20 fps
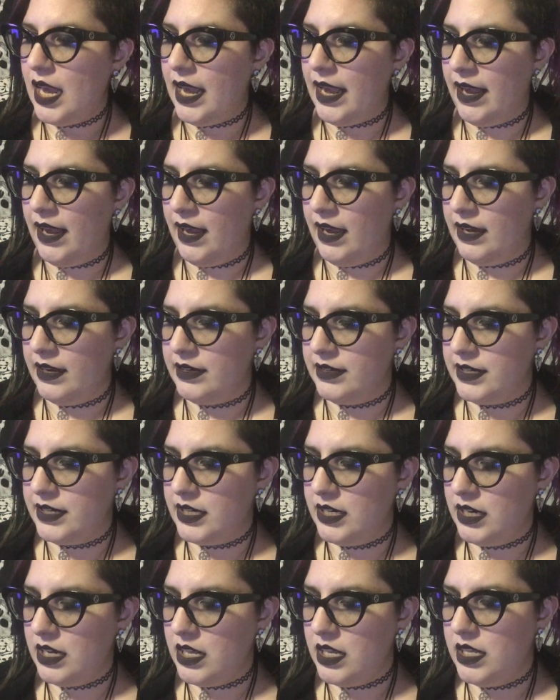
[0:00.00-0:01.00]
and
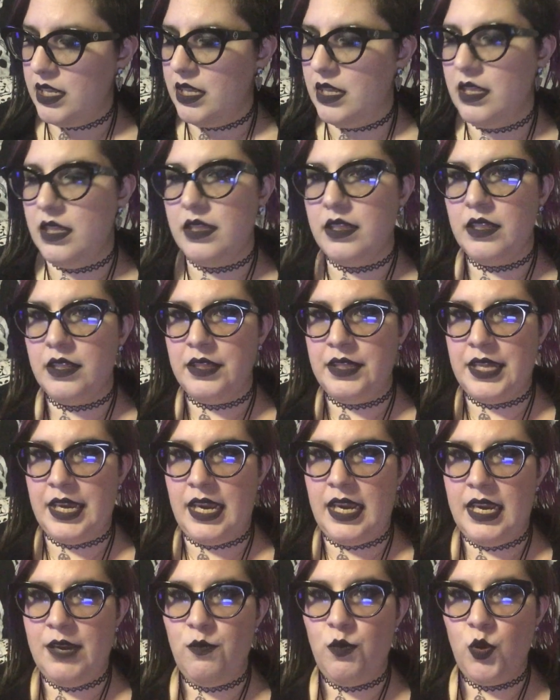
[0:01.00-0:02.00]

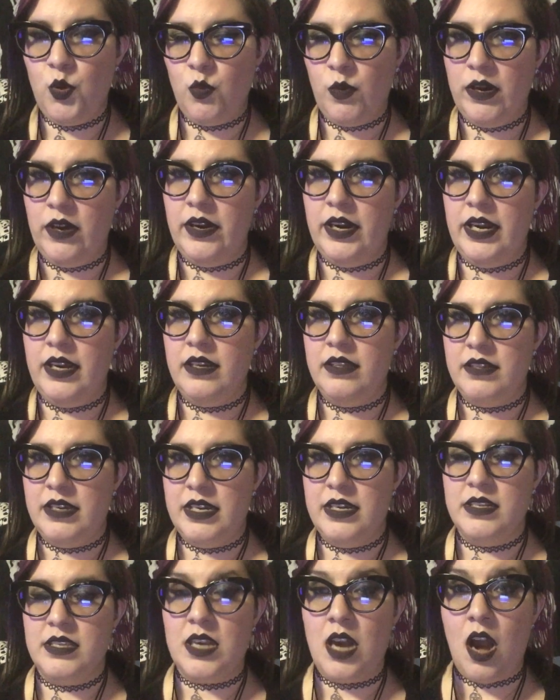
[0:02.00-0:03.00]
they were wearing
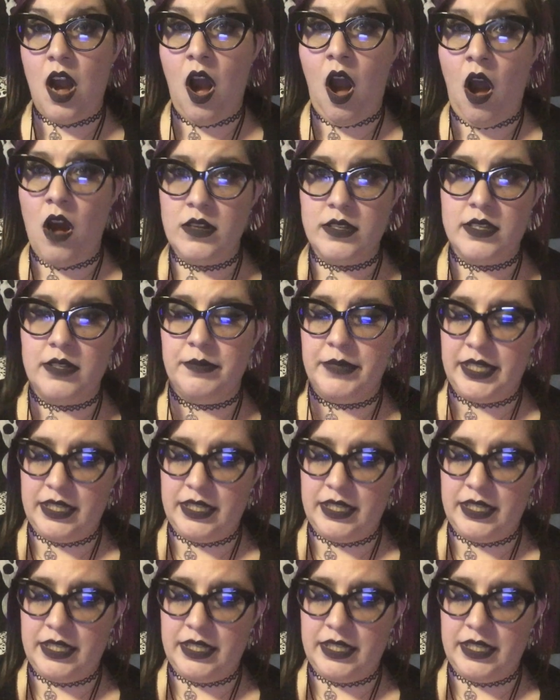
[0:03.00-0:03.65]
these awesome,